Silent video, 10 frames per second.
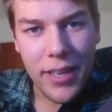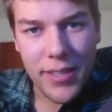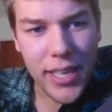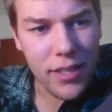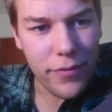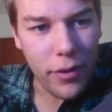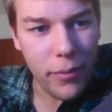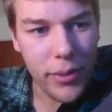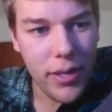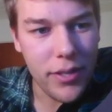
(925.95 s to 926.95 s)
Second of
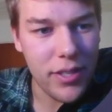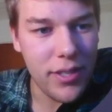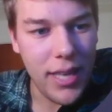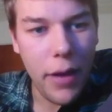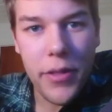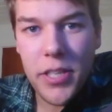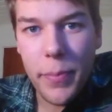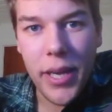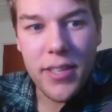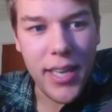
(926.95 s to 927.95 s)
all, because now this
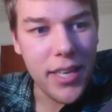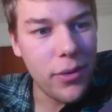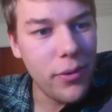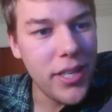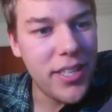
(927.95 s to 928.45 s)
means I can only